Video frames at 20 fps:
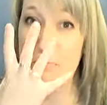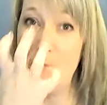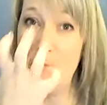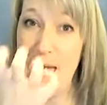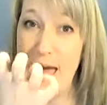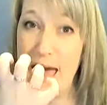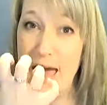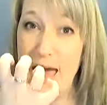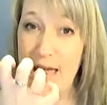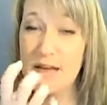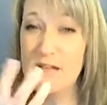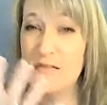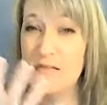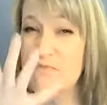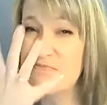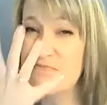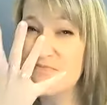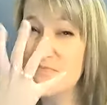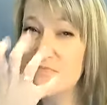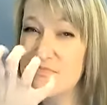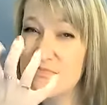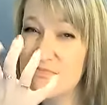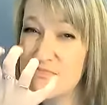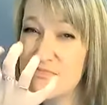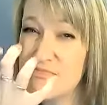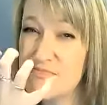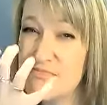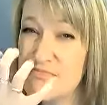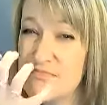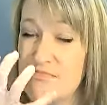mad.
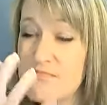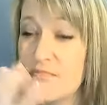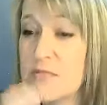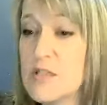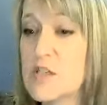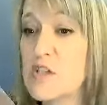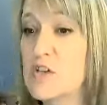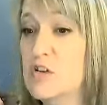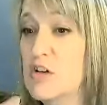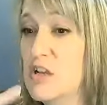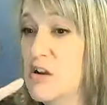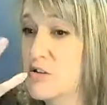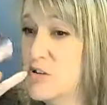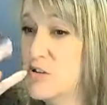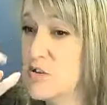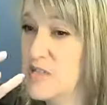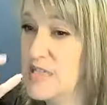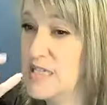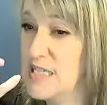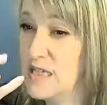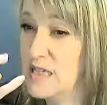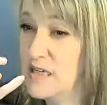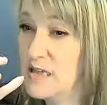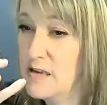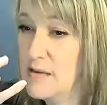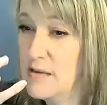You can also see it